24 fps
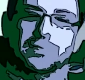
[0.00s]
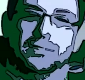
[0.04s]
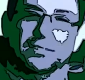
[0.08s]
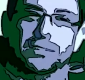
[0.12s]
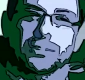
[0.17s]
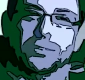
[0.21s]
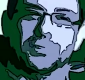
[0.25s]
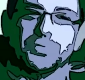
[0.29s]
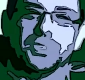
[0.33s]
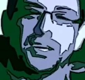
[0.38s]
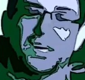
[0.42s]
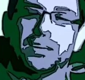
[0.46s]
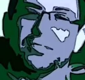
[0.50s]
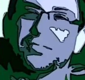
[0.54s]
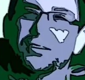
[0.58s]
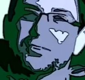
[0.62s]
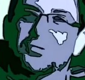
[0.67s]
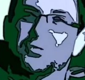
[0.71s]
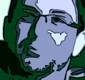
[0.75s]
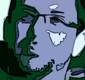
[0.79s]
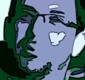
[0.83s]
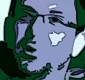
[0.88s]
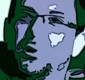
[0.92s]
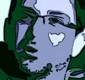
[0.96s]
either take
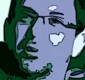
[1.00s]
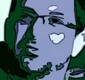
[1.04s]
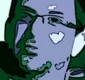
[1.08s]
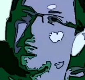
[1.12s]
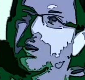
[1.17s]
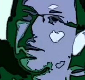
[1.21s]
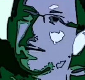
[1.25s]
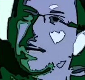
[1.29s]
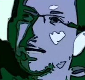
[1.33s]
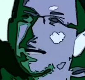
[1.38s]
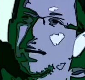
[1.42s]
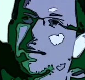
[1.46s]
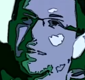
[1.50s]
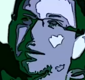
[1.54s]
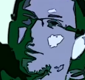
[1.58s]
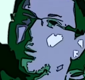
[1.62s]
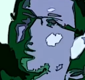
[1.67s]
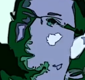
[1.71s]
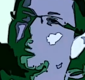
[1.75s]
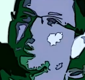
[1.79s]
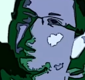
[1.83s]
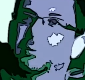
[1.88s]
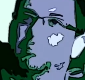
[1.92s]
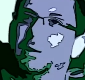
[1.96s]
things apart or figure out how they
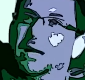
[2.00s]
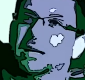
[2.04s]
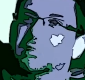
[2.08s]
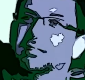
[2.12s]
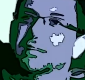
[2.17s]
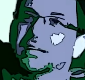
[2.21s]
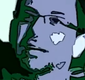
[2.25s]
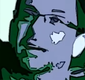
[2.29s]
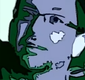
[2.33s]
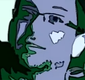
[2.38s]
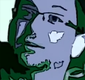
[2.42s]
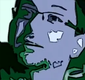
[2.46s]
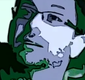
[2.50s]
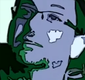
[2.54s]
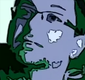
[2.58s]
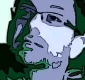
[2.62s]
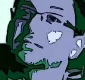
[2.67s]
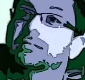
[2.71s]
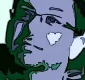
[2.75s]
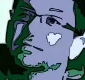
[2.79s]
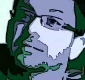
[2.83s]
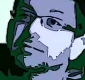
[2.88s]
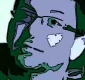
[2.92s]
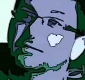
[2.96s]
were put back together.
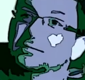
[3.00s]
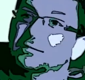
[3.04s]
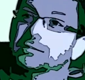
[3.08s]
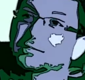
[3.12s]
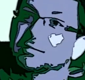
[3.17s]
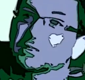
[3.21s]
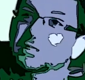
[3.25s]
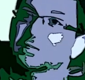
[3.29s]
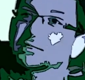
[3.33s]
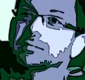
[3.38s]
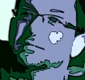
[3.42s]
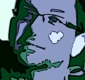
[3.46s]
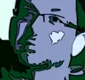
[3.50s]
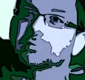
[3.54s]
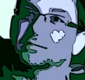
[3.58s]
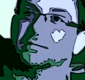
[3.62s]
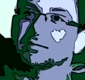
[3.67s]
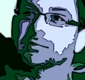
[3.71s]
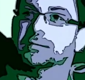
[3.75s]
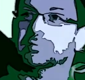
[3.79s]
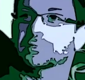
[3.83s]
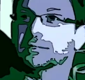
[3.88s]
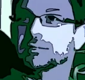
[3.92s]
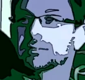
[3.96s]

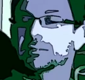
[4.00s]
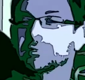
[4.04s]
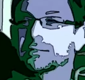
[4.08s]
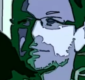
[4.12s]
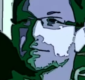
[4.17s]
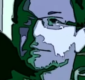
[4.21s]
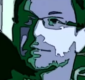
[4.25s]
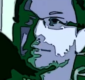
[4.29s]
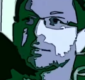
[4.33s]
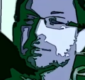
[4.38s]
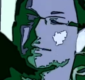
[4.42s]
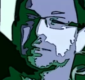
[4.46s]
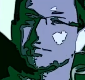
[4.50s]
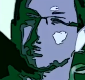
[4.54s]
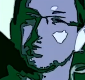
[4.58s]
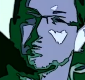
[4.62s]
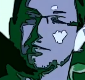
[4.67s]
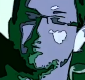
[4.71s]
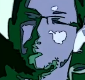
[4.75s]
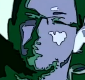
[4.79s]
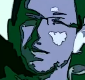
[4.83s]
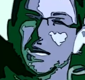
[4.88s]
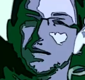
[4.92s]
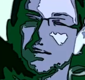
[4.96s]
Yeah.
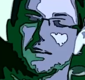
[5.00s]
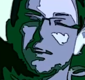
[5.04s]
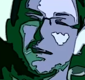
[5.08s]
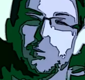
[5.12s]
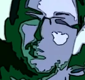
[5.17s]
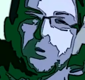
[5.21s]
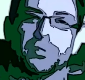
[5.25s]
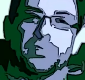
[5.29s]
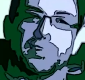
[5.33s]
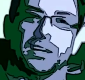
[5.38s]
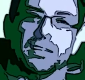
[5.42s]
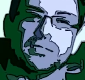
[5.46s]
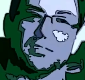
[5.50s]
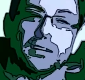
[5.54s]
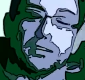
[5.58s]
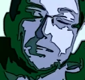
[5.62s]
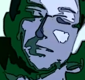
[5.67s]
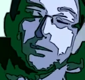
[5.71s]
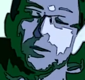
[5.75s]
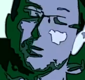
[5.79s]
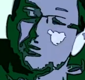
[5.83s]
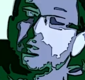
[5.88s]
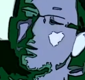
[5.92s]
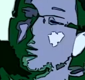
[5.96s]
I've made a couple things that
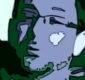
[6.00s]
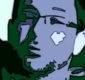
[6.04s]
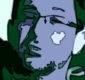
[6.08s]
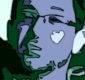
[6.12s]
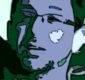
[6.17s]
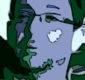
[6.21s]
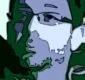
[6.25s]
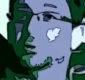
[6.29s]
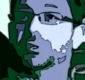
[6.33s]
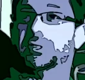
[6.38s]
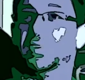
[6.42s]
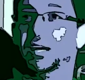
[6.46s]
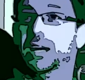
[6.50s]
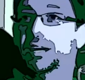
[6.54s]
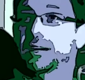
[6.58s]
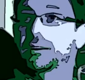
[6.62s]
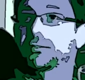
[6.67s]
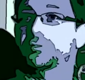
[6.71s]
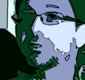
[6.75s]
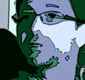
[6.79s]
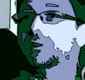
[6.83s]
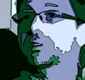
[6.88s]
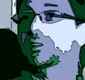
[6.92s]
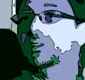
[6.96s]
closely resembled
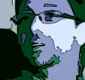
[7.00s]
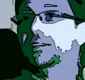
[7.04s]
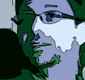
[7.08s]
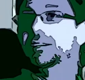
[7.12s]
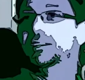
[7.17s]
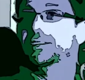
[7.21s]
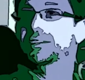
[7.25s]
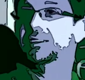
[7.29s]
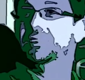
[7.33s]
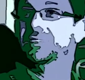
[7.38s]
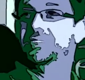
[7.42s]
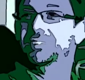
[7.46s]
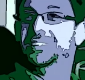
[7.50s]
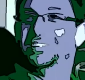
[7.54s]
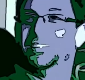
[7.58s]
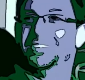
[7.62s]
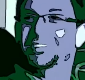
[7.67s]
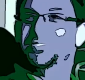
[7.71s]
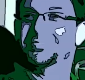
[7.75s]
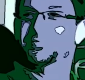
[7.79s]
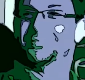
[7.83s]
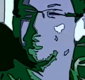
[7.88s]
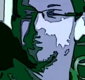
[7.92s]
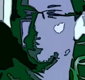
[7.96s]
knives. Yeah.
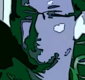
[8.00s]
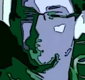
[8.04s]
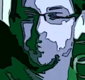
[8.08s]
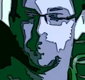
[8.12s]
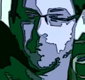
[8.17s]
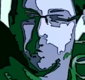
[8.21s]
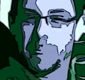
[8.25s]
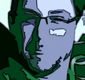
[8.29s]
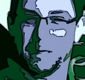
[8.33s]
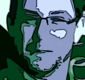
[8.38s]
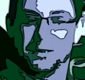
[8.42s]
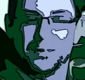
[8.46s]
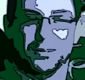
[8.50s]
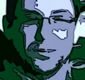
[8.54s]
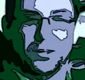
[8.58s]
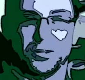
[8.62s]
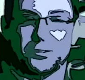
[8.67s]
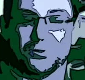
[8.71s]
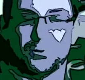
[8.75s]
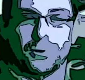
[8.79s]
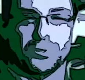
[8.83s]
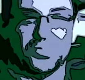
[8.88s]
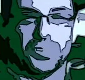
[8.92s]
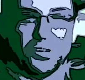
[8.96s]

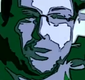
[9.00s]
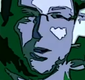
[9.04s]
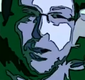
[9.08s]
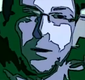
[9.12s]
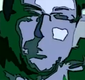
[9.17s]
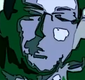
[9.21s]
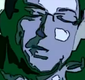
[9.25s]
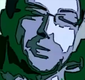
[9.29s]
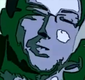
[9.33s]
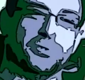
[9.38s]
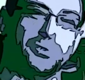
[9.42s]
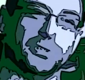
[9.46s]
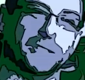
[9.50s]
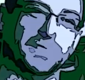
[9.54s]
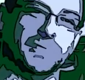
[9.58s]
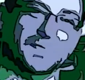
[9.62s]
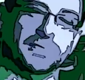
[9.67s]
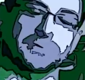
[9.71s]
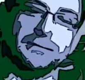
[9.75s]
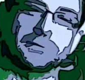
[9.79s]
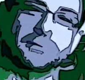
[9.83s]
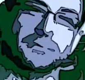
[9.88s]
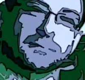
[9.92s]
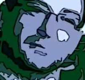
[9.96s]
All sorts of carpentry
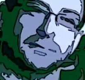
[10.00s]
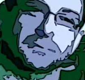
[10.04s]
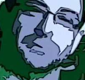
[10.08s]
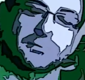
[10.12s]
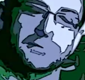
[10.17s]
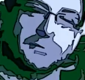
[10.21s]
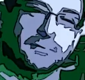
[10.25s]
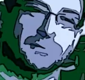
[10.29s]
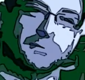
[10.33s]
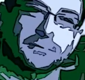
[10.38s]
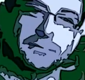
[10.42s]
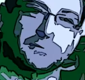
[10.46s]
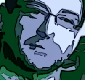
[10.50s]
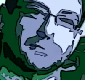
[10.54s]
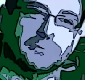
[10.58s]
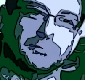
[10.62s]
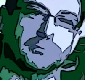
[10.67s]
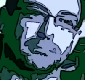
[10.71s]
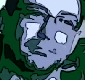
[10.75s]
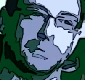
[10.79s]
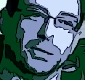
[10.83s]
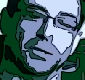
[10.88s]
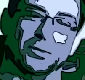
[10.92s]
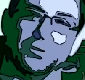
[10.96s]
and
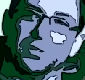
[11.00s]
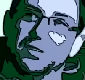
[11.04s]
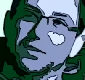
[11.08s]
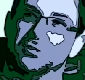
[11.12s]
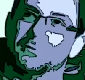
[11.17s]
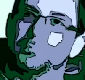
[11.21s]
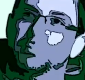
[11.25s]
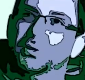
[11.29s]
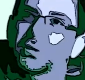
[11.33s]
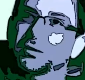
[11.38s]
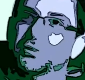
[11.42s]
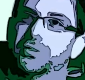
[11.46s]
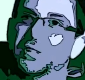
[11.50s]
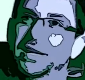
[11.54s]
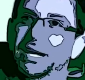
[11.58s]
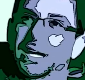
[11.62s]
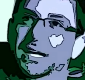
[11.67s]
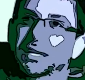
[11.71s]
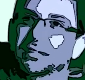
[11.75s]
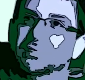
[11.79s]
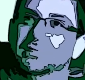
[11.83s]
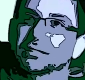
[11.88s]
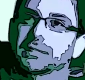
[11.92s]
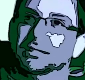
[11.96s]
build this, build
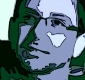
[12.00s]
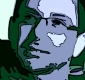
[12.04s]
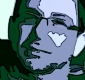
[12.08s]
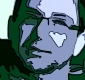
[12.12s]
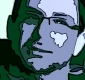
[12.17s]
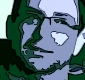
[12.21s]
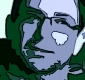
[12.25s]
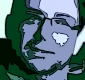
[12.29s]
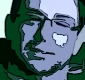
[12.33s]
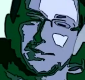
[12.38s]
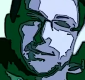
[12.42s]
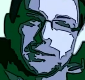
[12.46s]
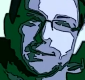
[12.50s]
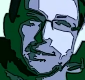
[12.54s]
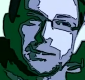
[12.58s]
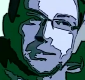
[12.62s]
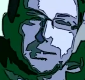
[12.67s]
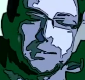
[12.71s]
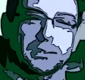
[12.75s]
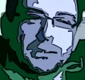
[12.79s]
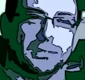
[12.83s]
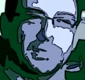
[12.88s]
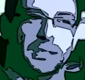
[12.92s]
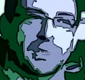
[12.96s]
that.
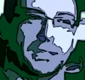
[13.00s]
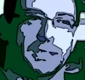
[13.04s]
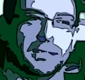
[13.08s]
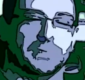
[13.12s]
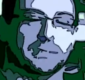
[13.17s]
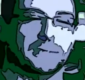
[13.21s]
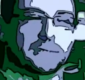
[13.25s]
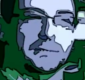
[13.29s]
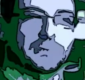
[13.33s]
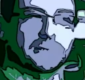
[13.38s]
Uh,